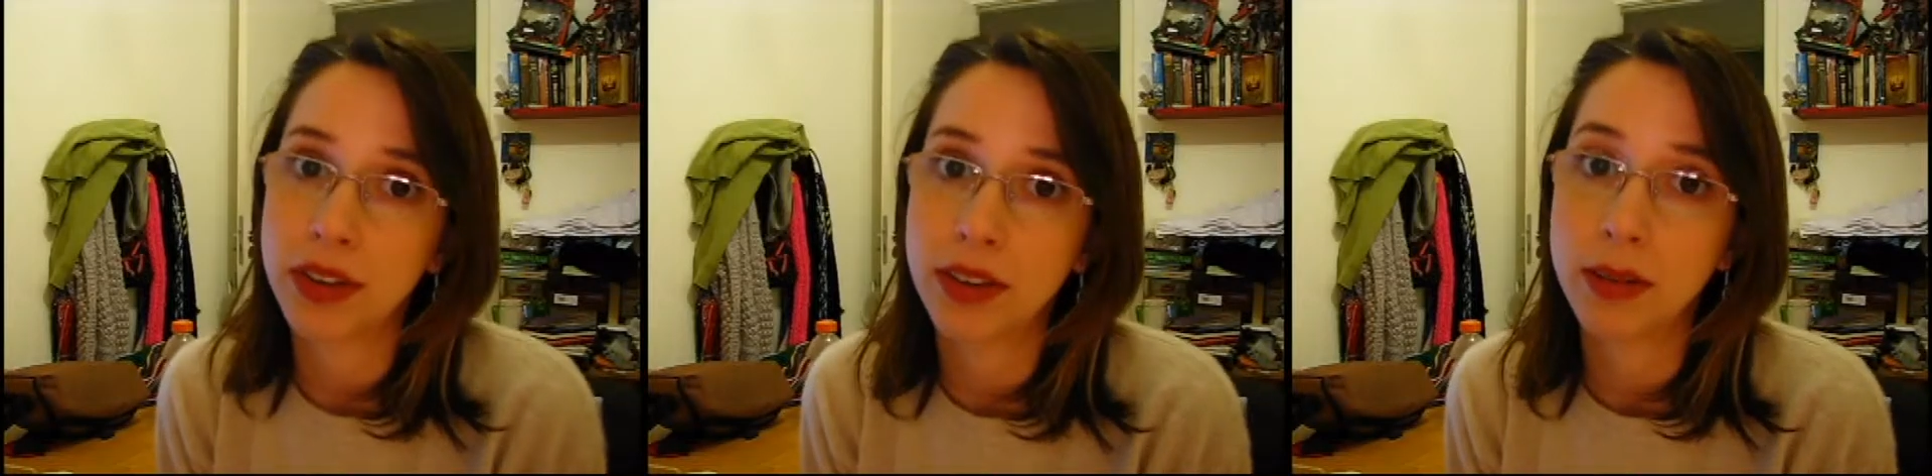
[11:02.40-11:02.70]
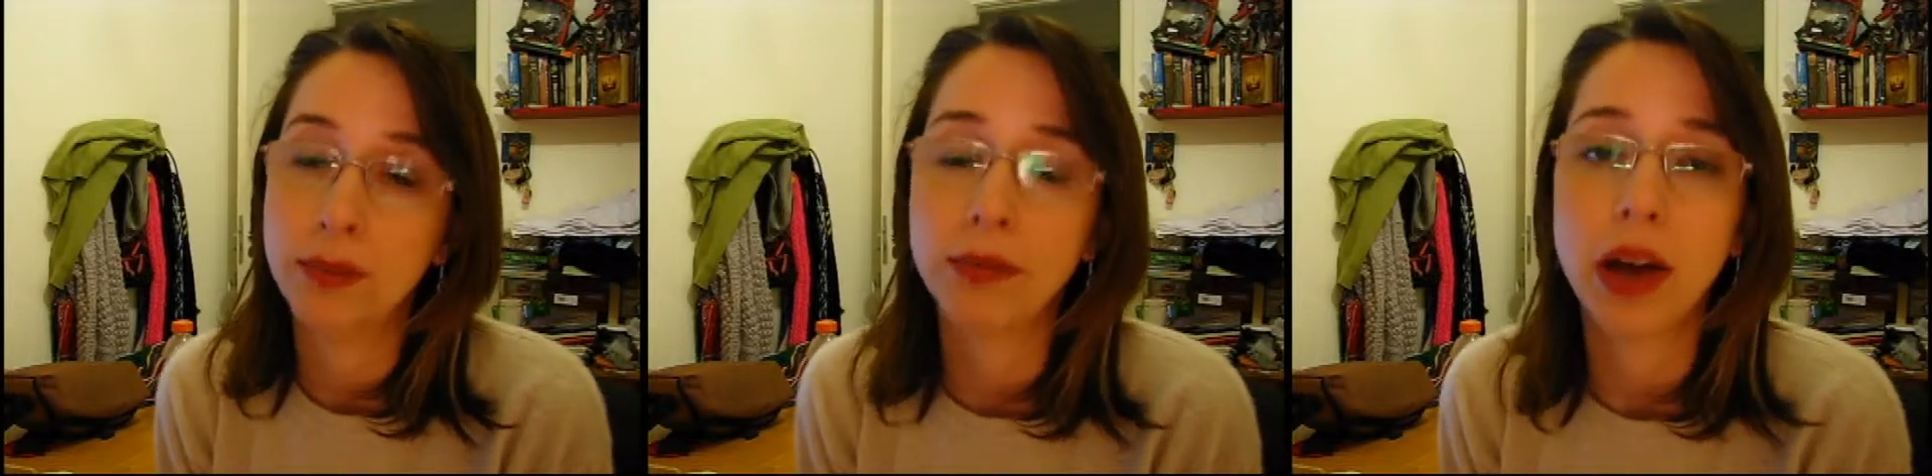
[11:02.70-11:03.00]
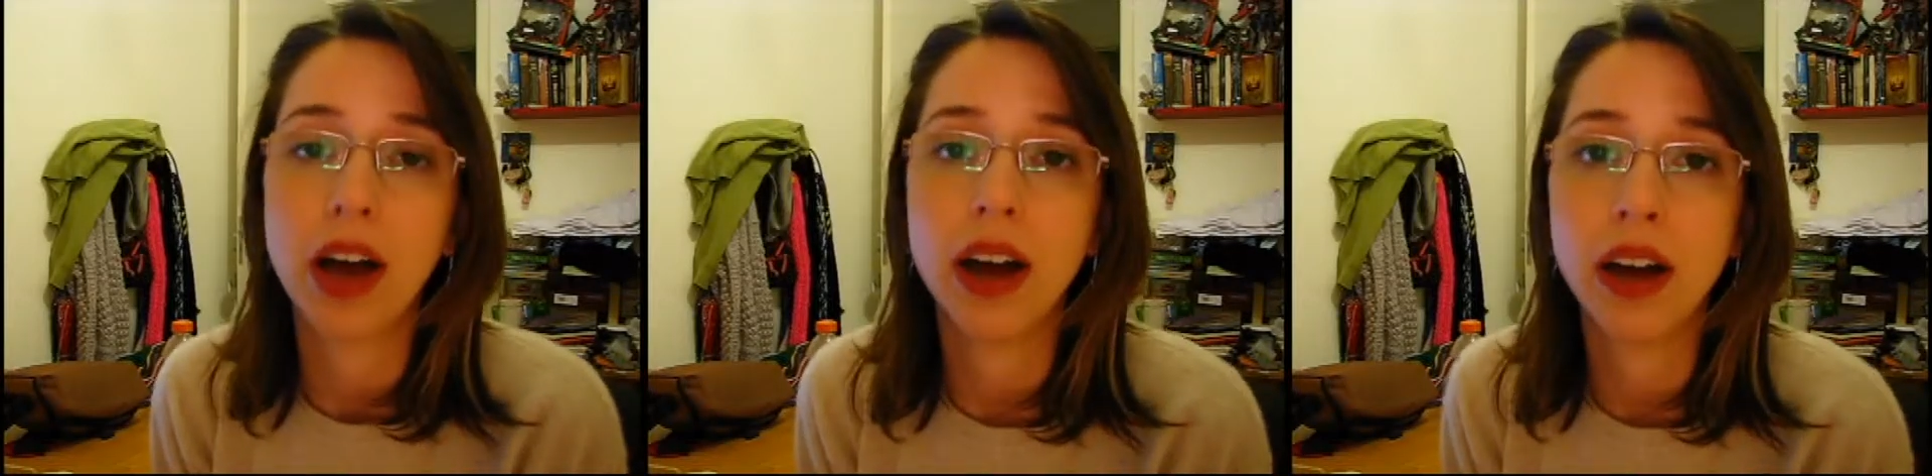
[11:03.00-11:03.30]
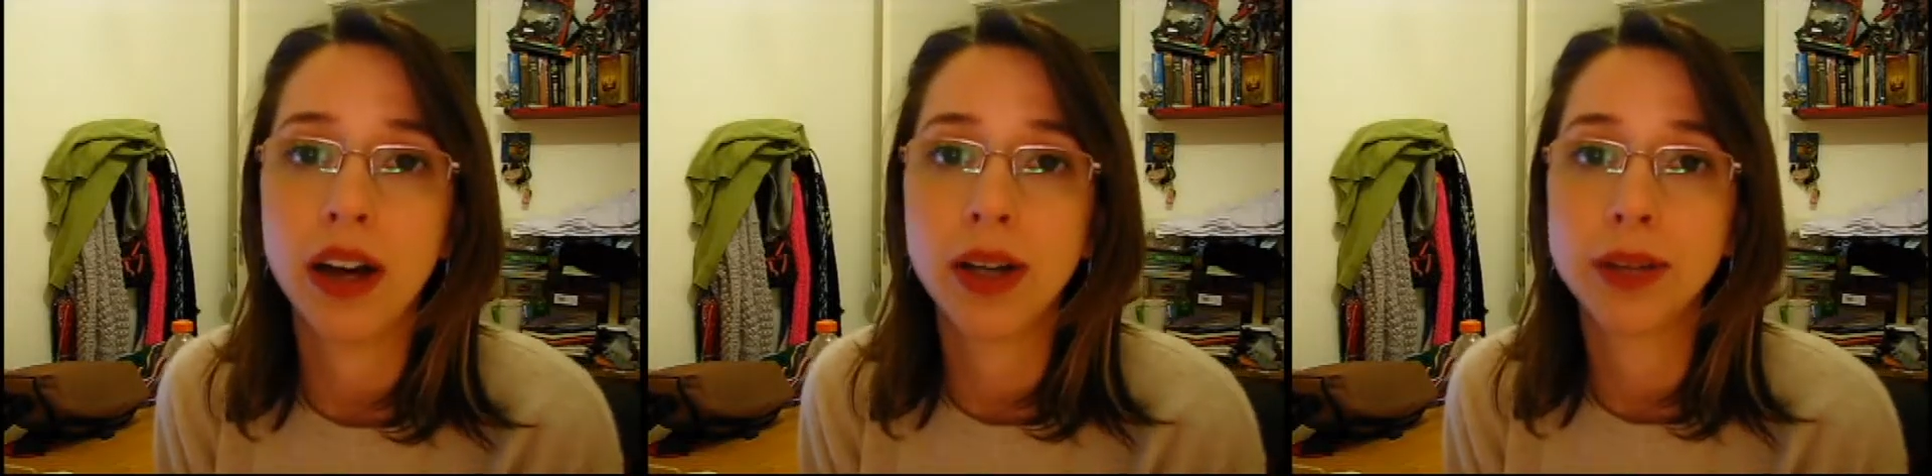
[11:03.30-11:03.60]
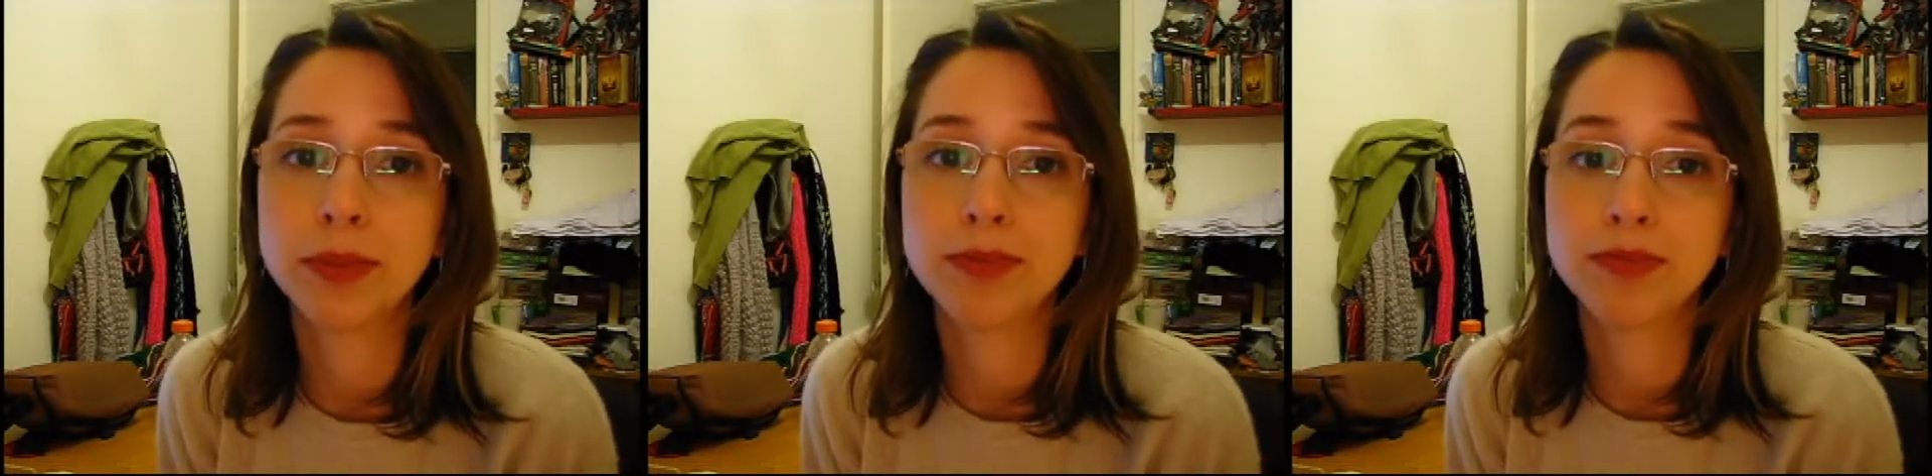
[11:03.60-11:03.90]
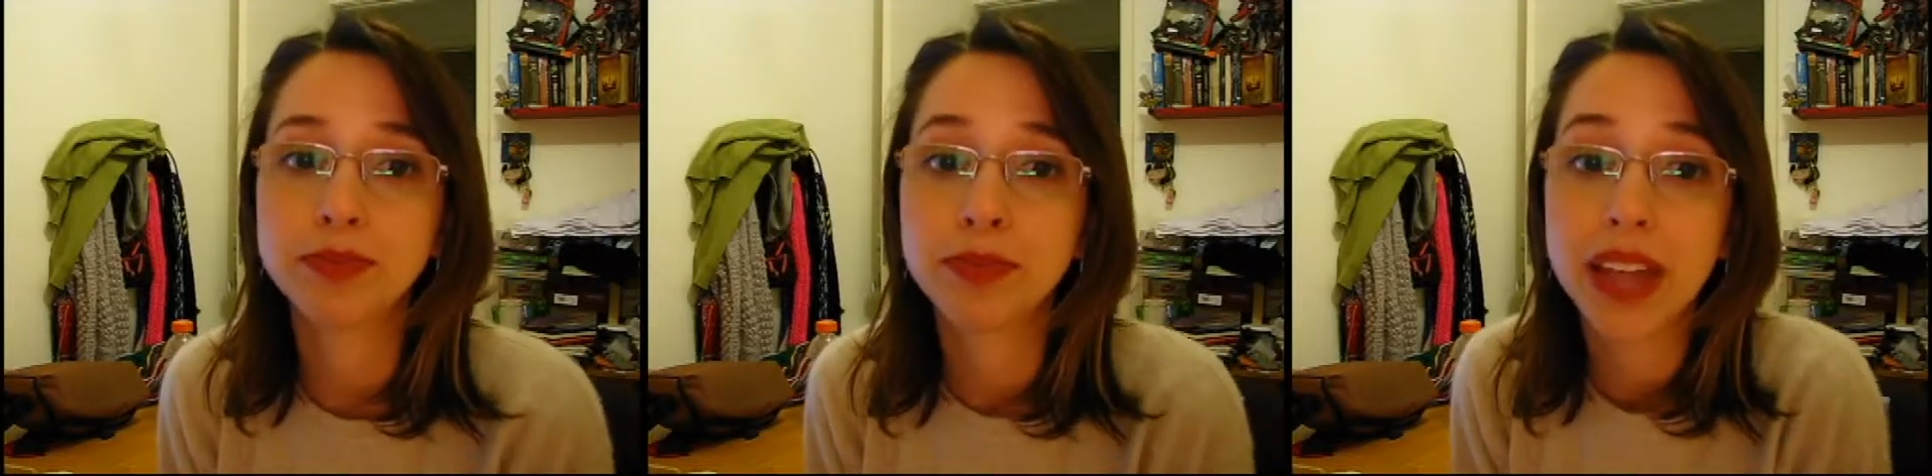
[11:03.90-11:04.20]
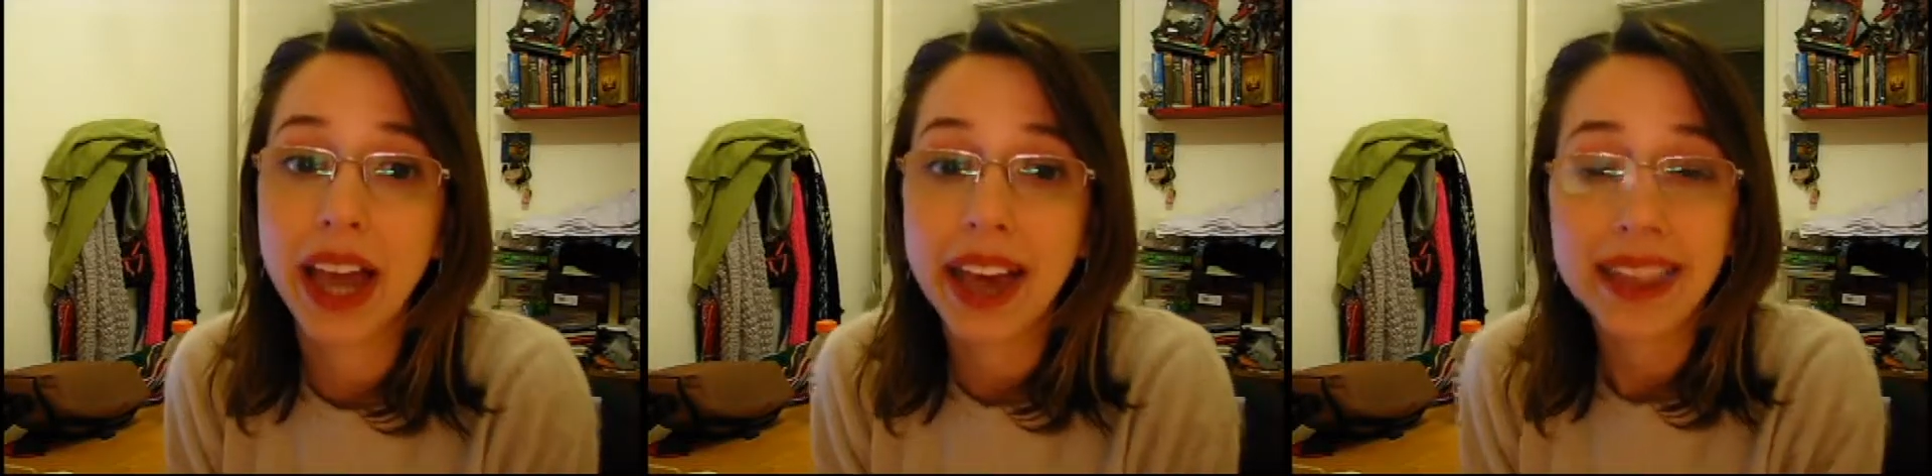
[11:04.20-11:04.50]
them.
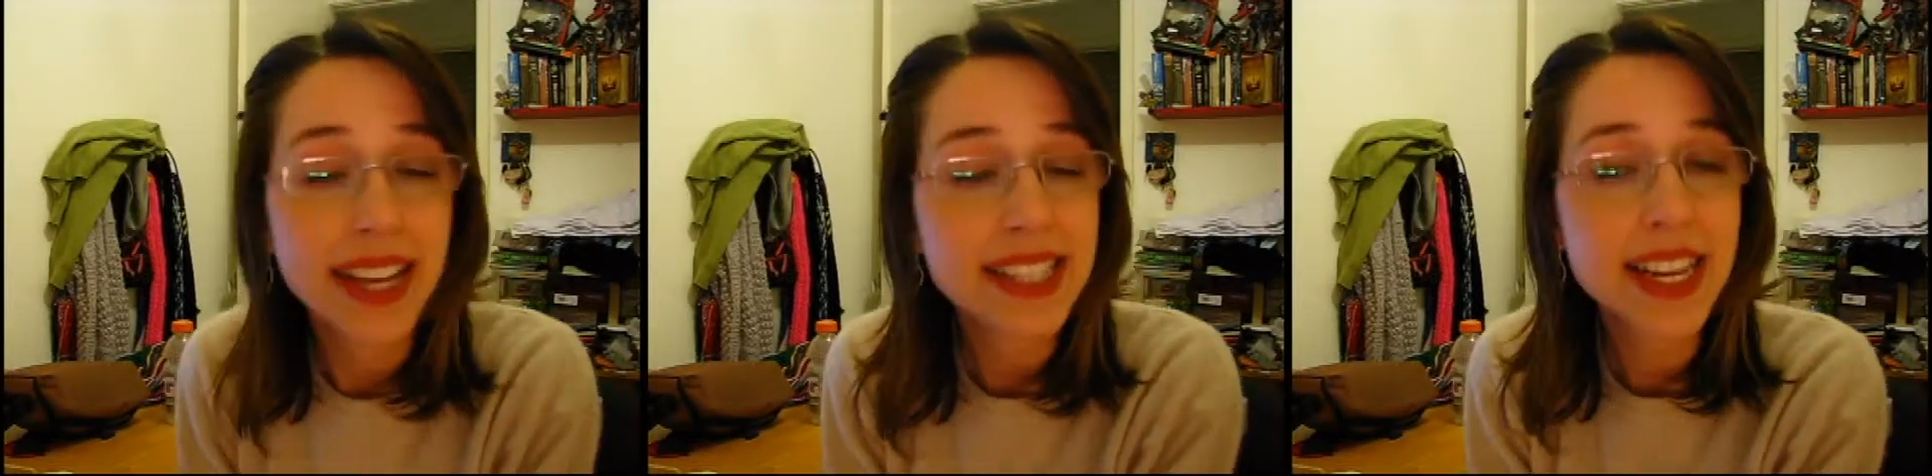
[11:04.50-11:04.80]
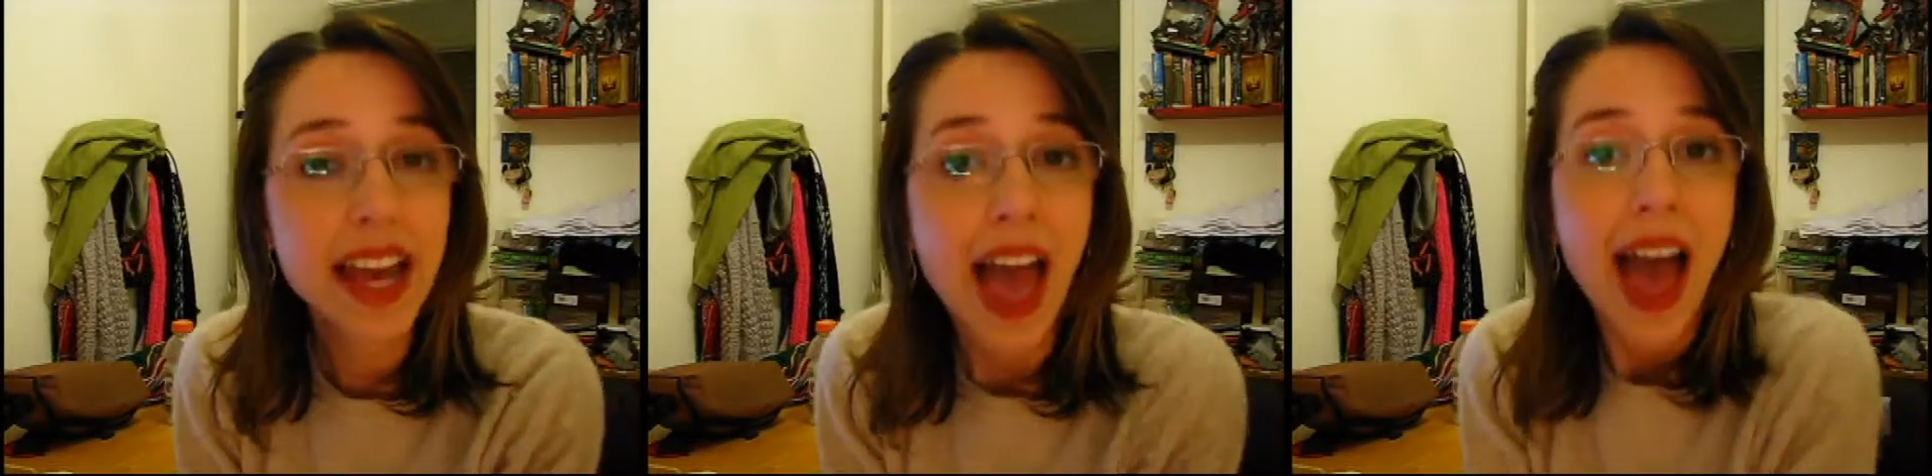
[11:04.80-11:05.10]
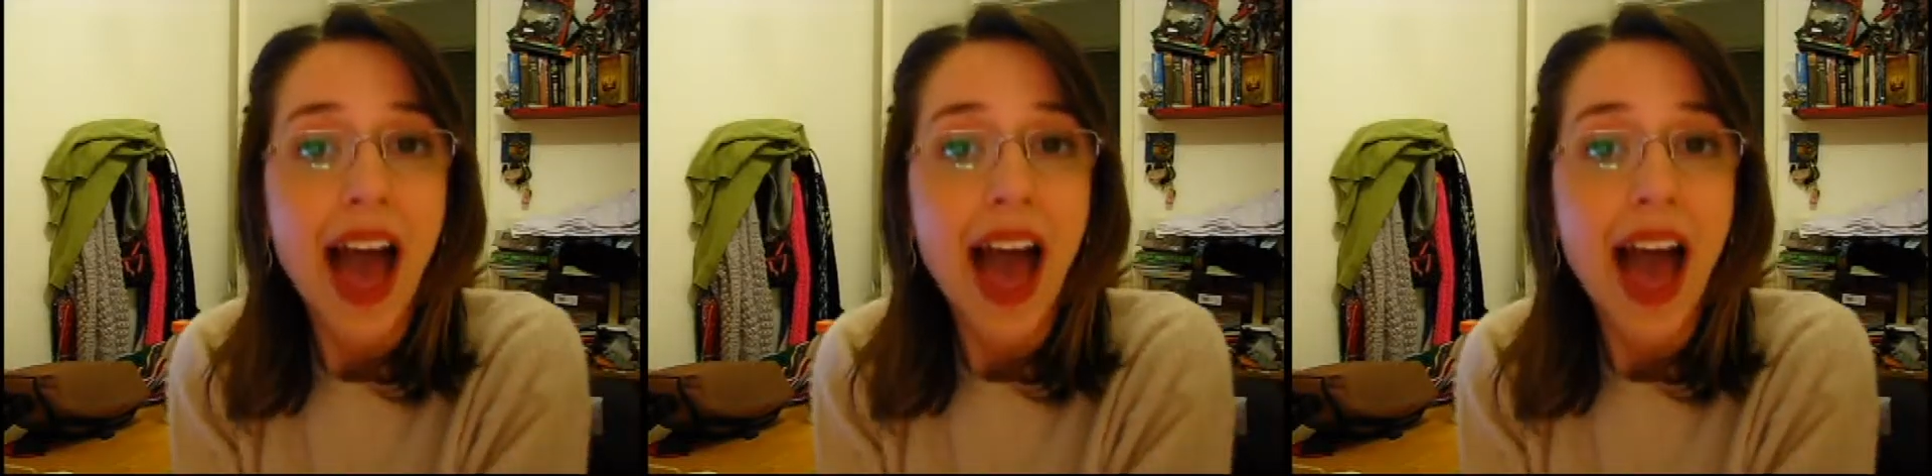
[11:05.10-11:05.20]
And that's it.